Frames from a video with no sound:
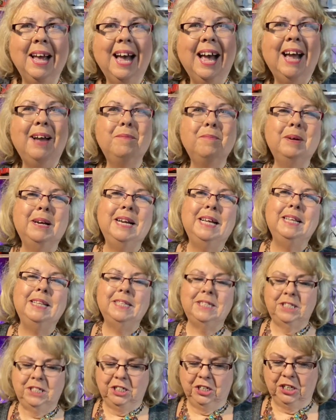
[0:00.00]
Hi buddy,
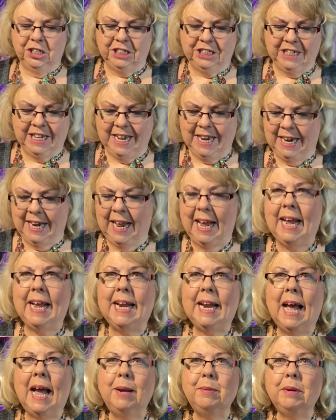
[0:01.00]
this is Jerry Dean,
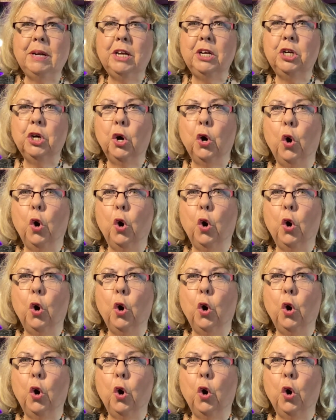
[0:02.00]
and I'm gonna go